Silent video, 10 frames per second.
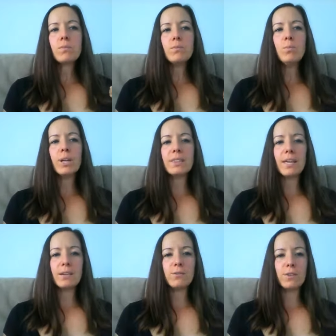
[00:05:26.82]
But
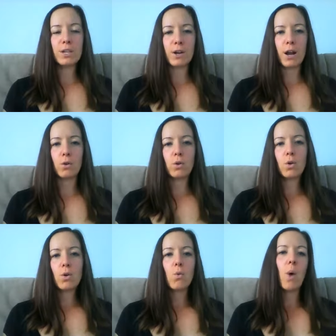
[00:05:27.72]
then figure out,
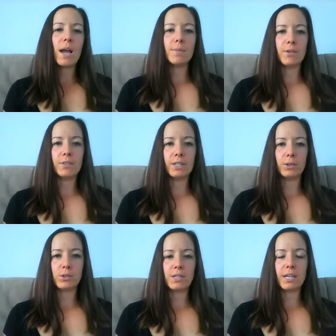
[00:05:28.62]
why am I feeling
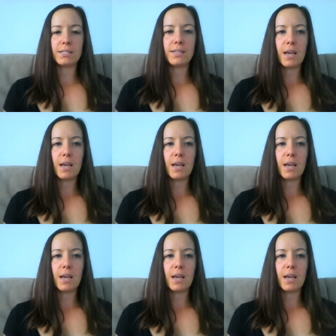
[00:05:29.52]
those things?